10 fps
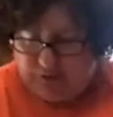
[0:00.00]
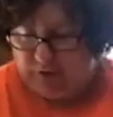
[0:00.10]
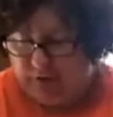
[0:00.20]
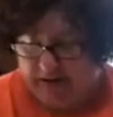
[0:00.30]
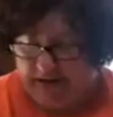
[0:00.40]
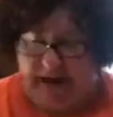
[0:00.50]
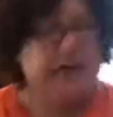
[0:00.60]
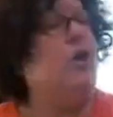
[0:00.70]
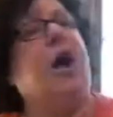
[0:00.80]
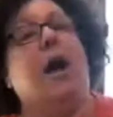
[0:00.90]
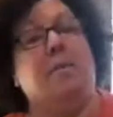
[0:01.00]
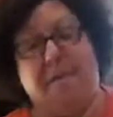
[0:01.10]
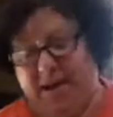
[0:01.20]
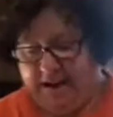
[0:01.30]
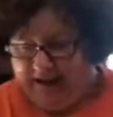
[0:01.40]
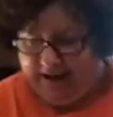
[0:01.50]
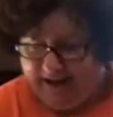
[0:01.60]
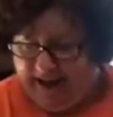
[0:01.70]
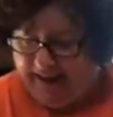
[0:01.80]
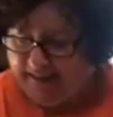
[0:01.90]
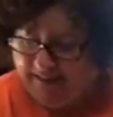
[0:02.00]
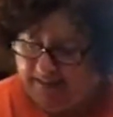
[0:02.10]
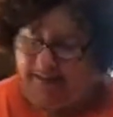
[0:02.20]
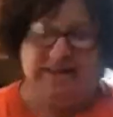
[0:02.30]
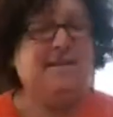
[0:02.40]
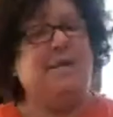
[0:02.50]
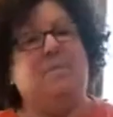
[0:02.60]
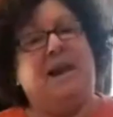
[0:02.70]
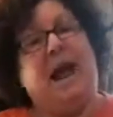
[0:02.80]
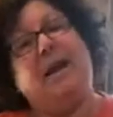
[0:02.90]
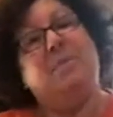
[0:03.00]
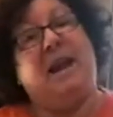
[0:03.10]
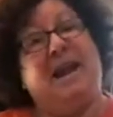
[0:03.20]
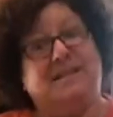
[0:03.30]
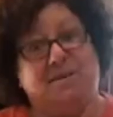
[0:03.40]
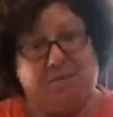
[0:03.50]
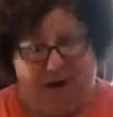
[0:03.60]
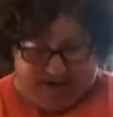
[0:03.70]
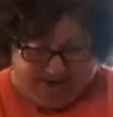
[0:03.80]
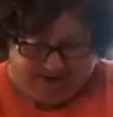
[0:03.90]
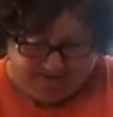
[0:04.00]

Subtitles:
who tuned in later, I'm making Hayley's Easy Banana Bonanza bread.